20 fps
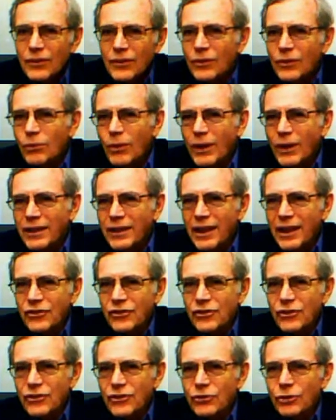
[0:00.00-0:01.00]
What
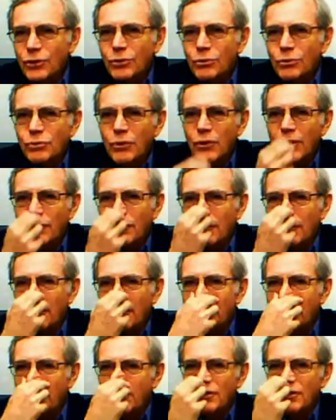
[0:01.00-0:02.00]
lessons do you draw from the
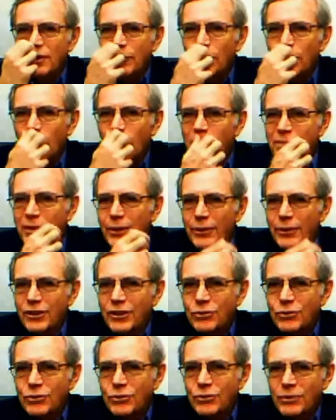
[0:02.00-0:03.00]
pre-Civil War period
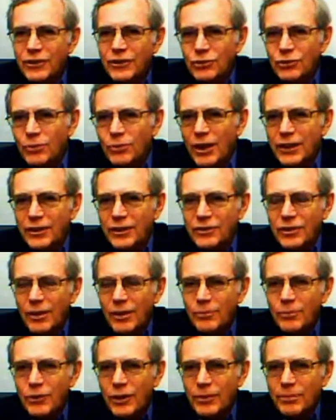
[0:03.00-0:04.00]
as it relates to our
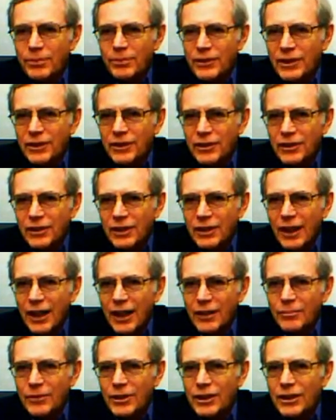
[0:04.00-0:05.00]
contemporary political
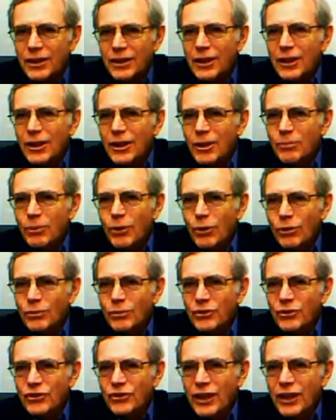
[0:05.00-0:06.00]
economy,
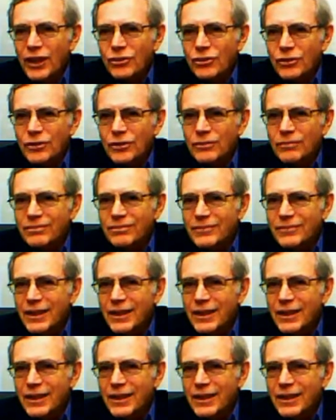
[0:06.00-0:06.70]
polarization?